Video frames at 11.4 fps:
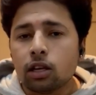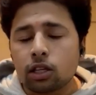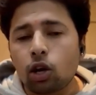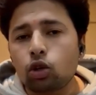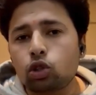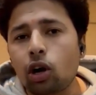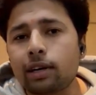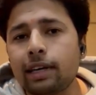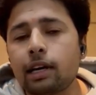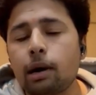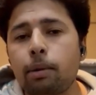Now
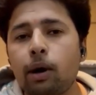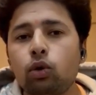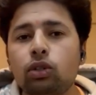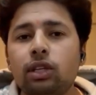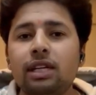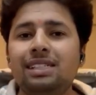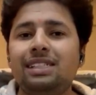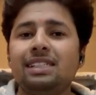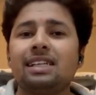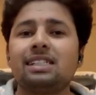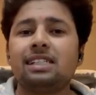talking about the
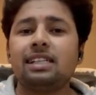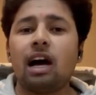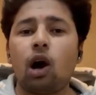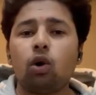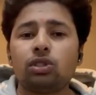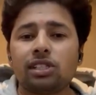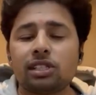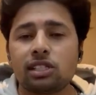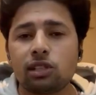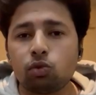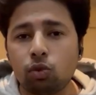GST, how
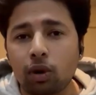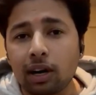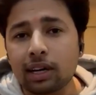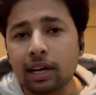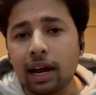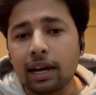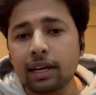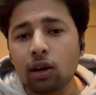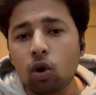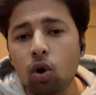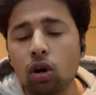GST work,
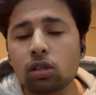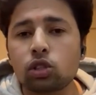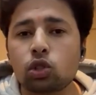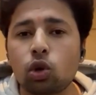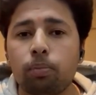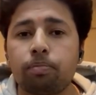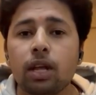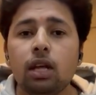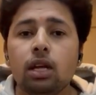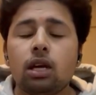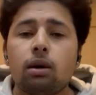and also
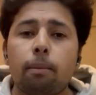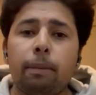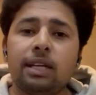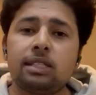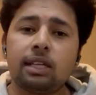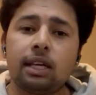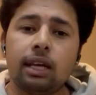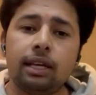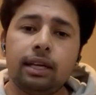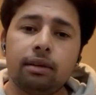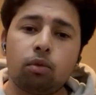
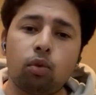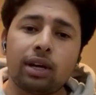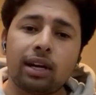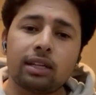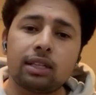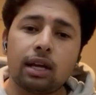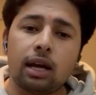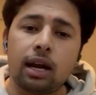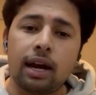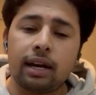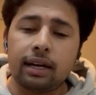basically what are
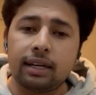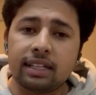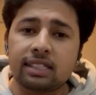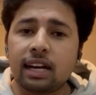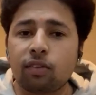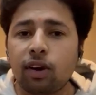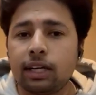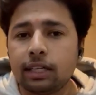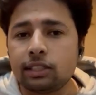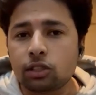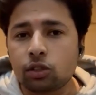the
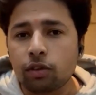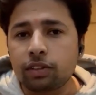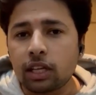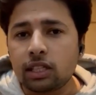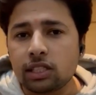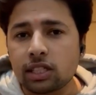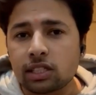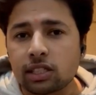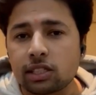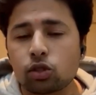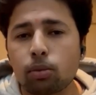disadvantages of the
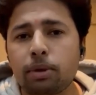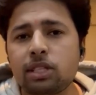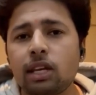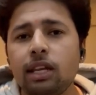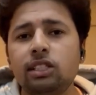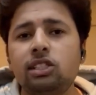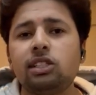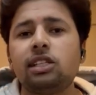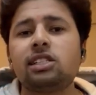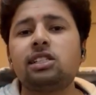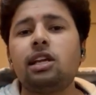GST. So basically,
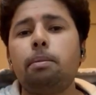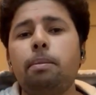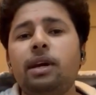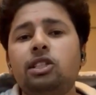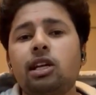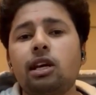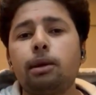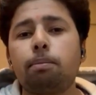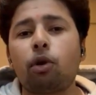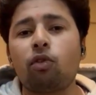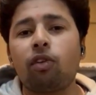GST
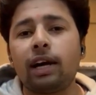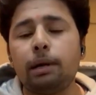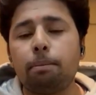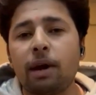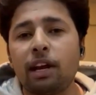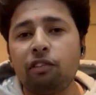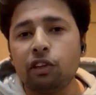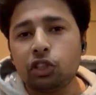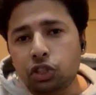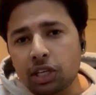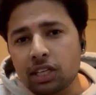majorly provide
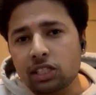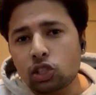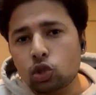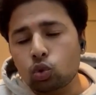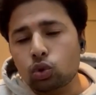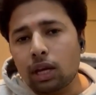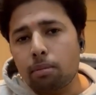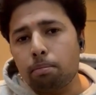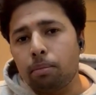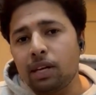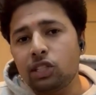beneficiaries to the
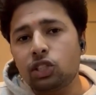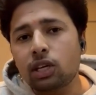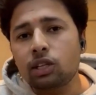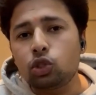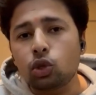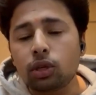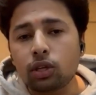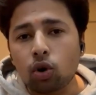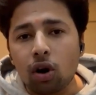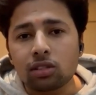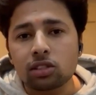major
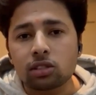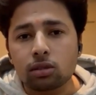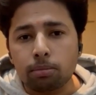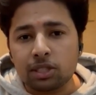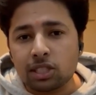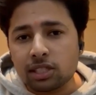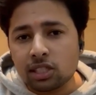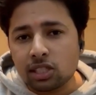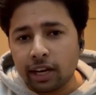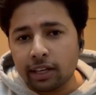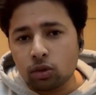unicorns,
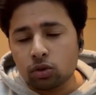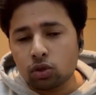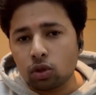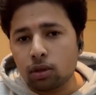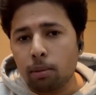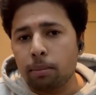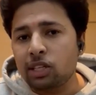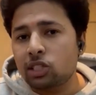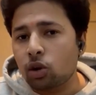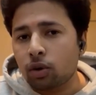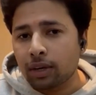business tycoons, or the
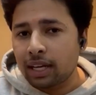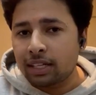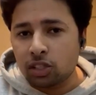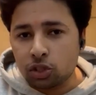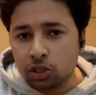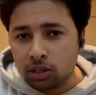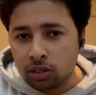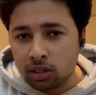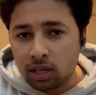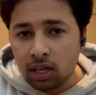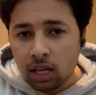major organization
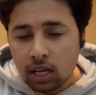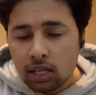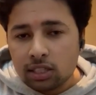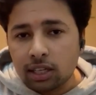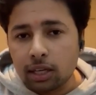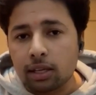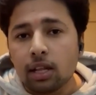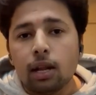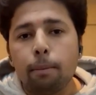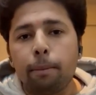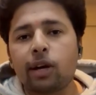in the city,
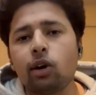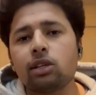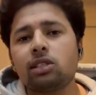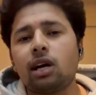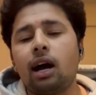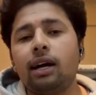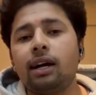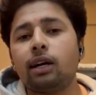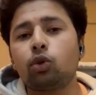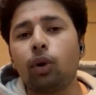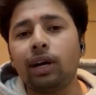because
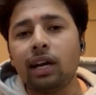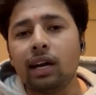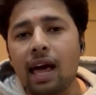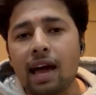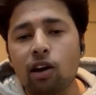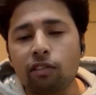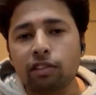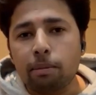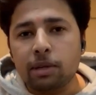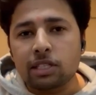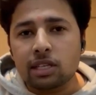under 20 lakh of
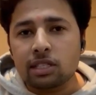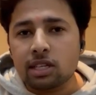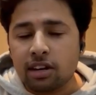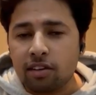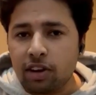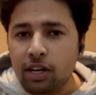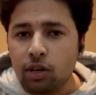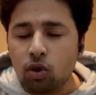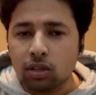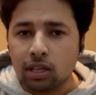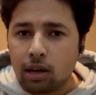the business
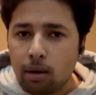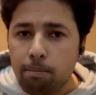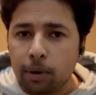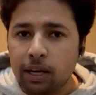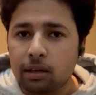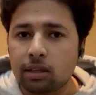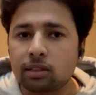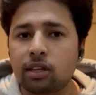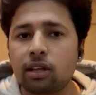revenue or the company,